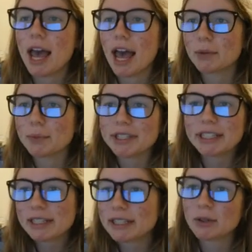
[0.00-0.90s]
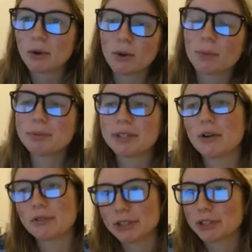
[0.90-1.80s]
And we did this whole b
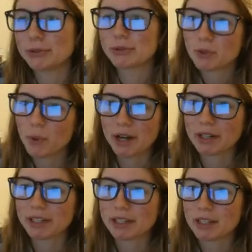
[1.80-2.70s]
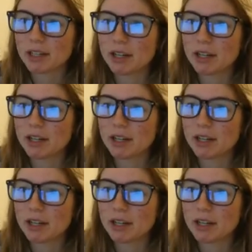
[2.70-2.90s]
over 2 squared thing